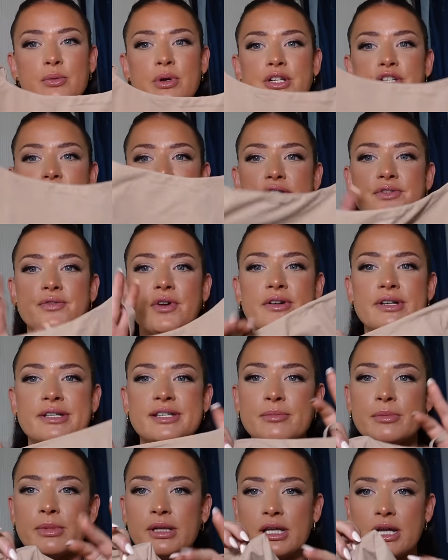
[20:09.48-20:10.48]
which is very
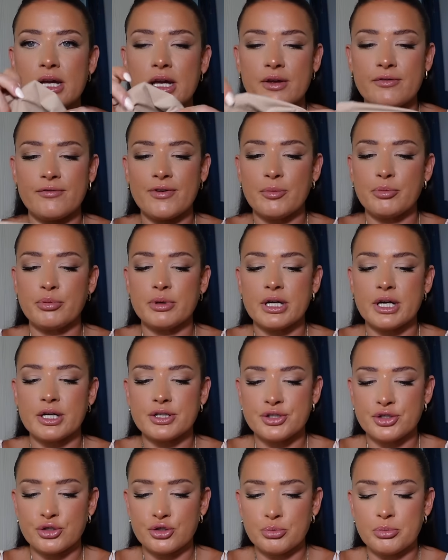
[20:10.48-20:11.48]
similar fabric
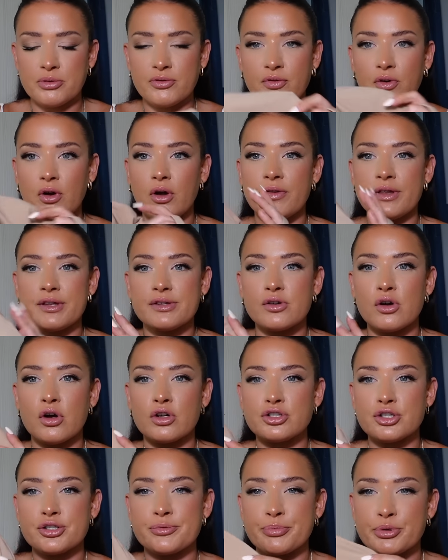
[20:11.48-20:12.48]
to before. This
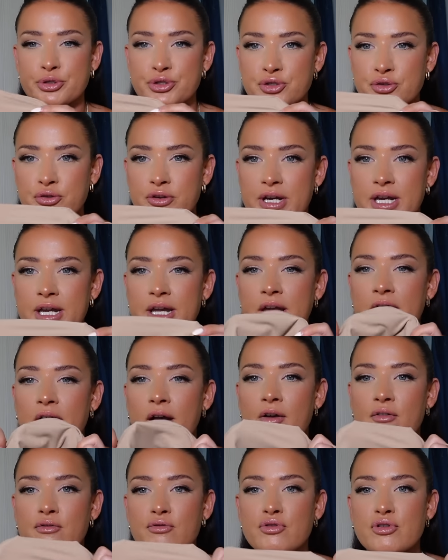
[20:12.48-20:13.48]
gorgeous buttery,
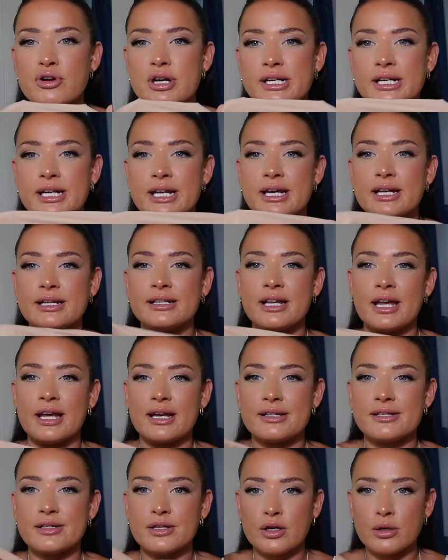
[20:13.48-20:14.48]
really
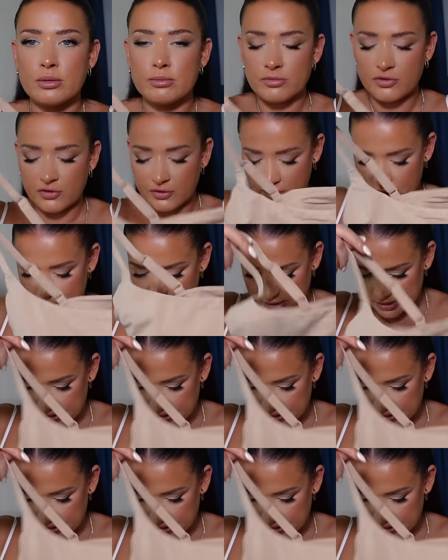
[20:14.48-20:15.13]
nice comfort